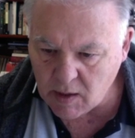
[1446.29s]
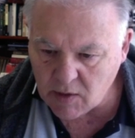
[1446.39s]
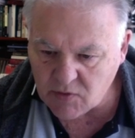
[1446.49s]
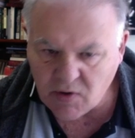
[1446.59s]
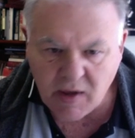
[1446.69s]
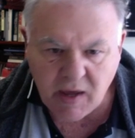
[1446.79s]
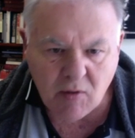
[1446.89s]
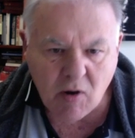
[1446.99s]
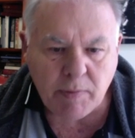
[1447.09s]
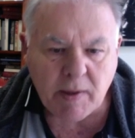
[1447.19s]
So here
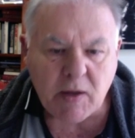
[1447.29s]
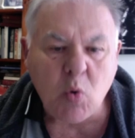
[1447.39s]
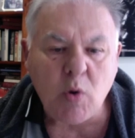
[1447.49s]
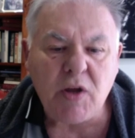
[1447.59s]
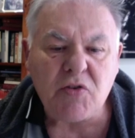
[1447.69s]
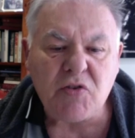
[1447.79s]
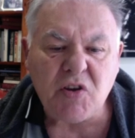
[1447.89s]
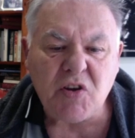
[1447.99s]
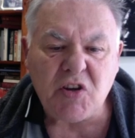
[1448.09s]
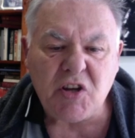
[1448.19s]
I played queen
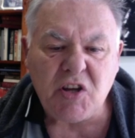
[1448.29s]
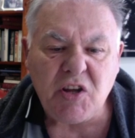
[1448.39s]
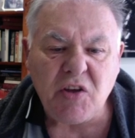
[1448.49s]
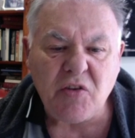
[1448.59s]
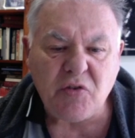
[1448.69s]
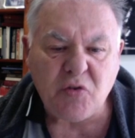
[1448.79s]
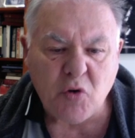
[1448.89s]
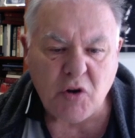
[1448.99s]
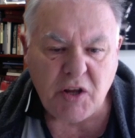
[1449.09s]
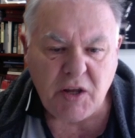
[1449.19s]
to
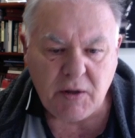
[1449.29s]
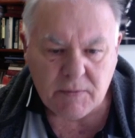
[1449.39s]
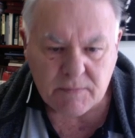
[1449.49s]
E3.